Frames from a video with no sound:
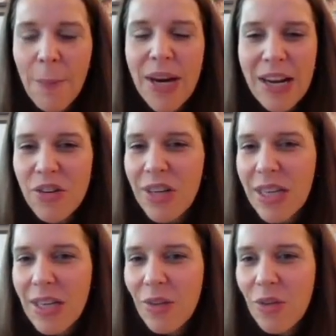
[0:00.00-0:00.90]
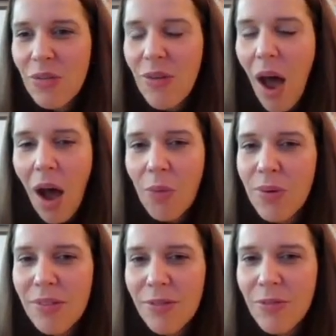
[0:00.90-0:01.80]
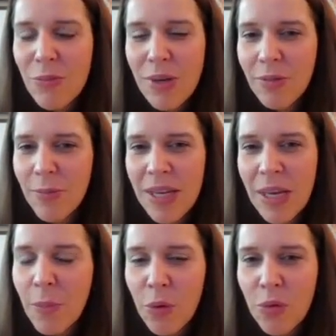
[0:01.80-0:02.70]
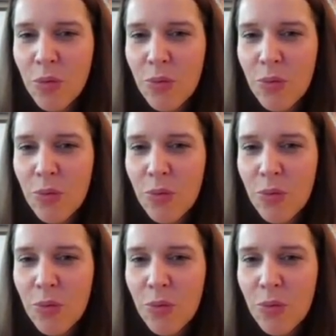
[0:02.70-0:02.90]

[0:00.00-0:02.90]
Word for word: but actually how we've been able